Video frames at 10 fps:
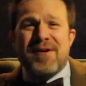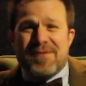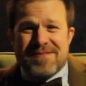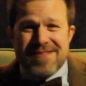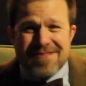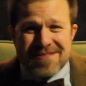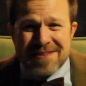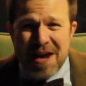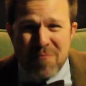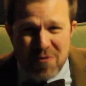notes that this
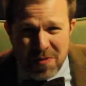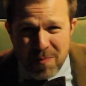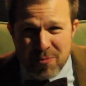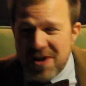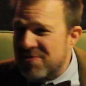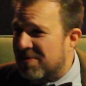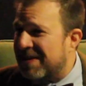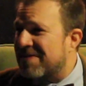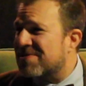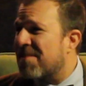came with on the press
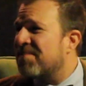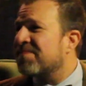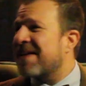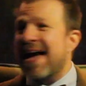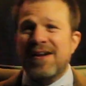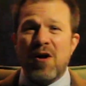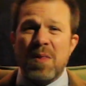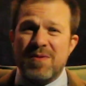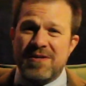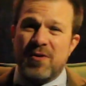release and in all
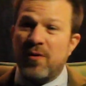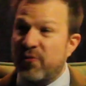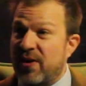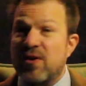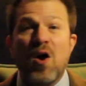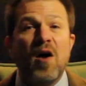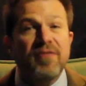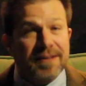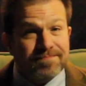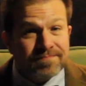the materials said coffee.